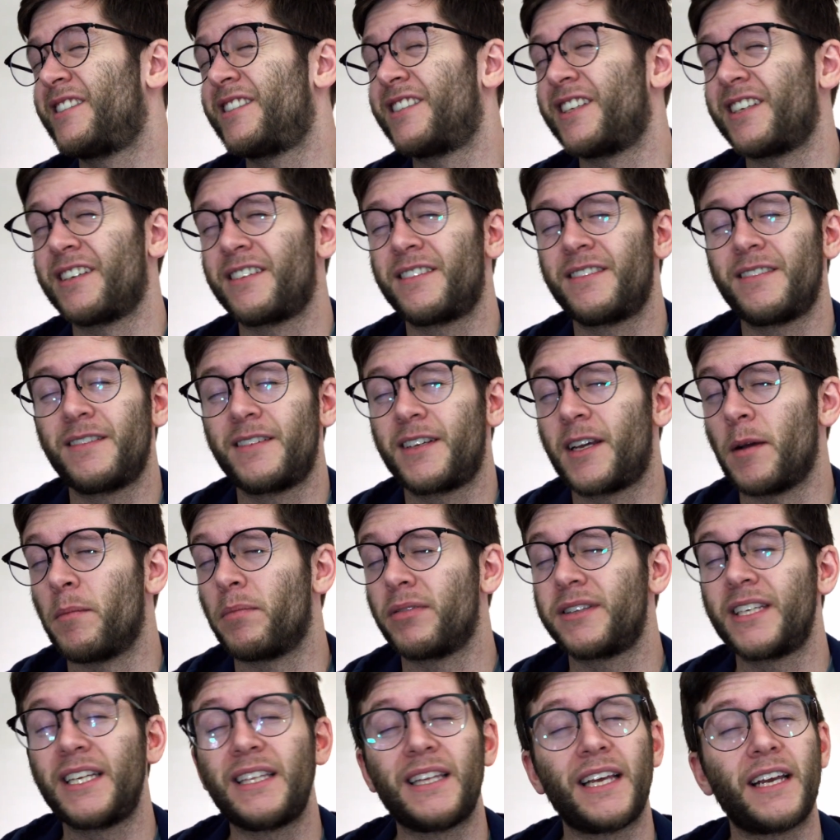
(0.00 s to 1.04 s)
to
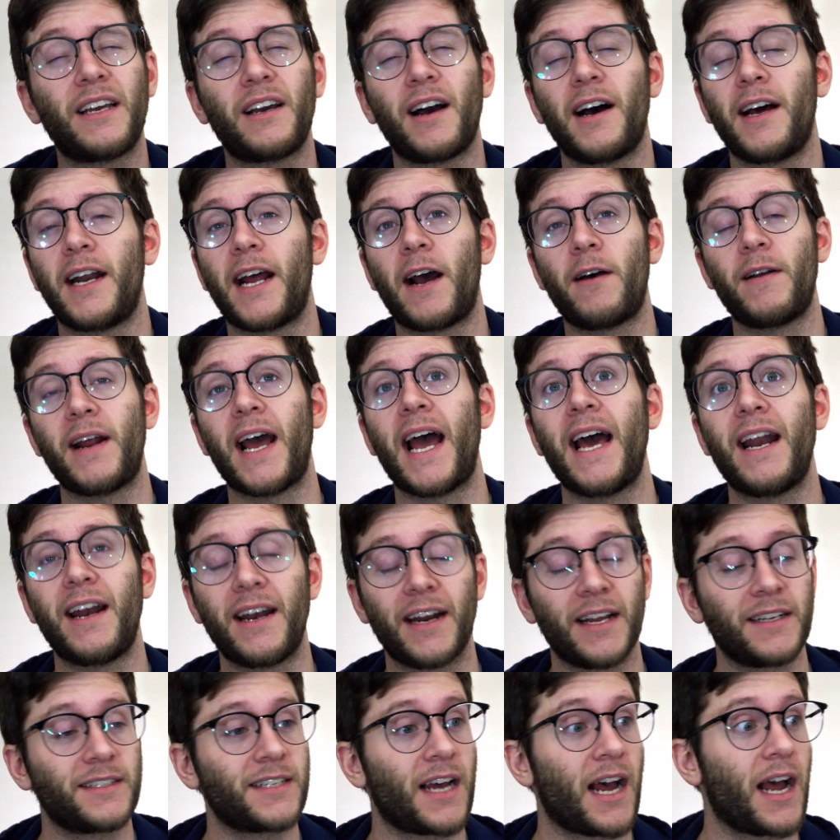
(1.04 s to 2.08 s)
completely cut out
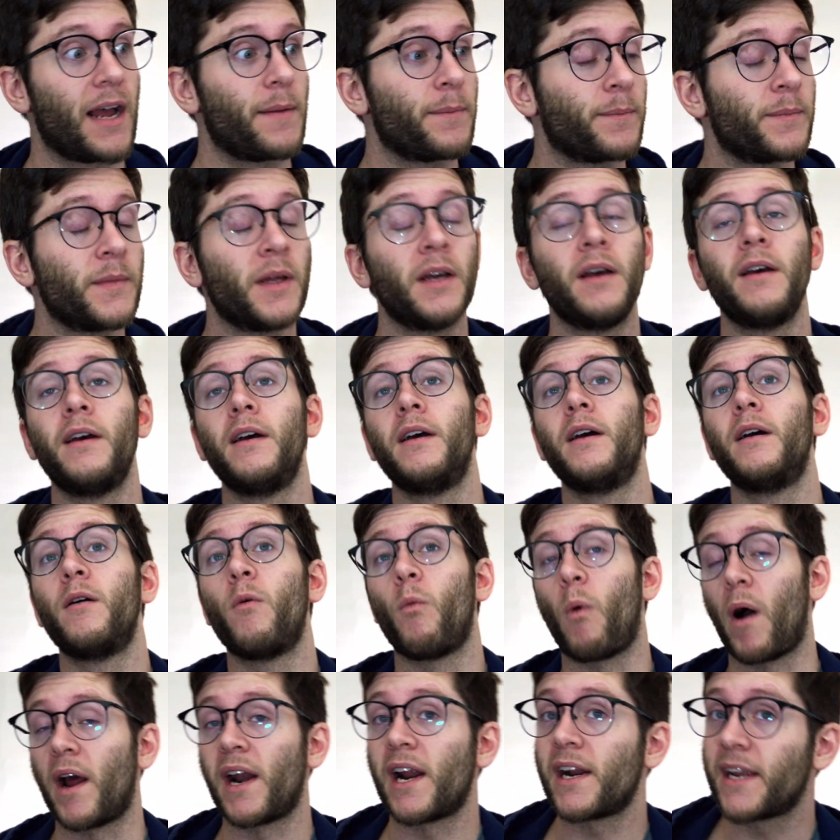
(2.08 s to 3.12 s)
editing time.
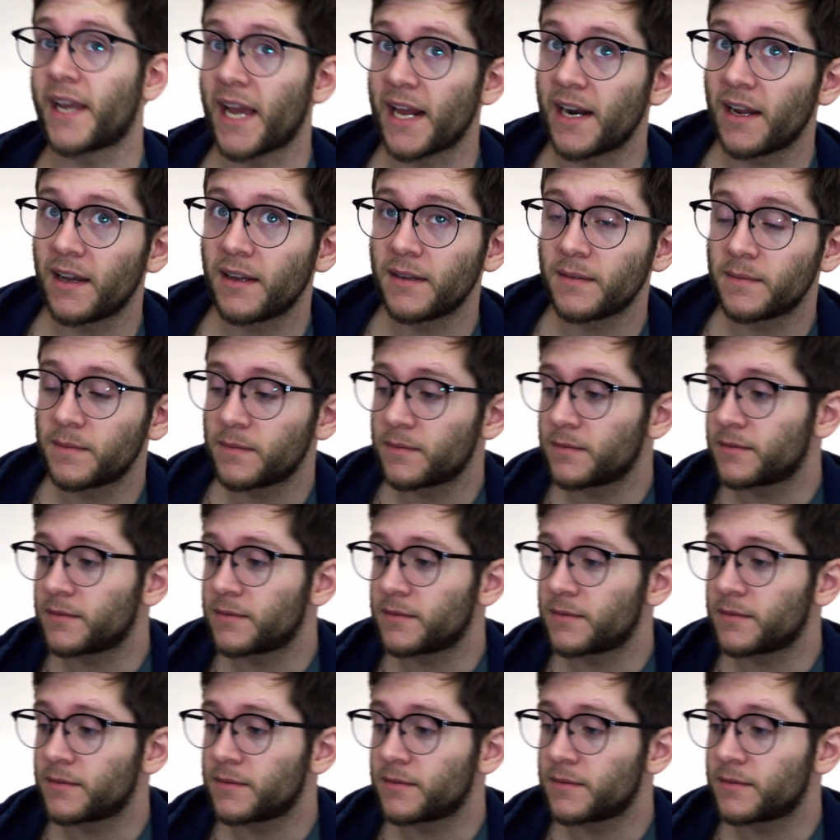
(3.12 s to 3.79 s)
Why not get a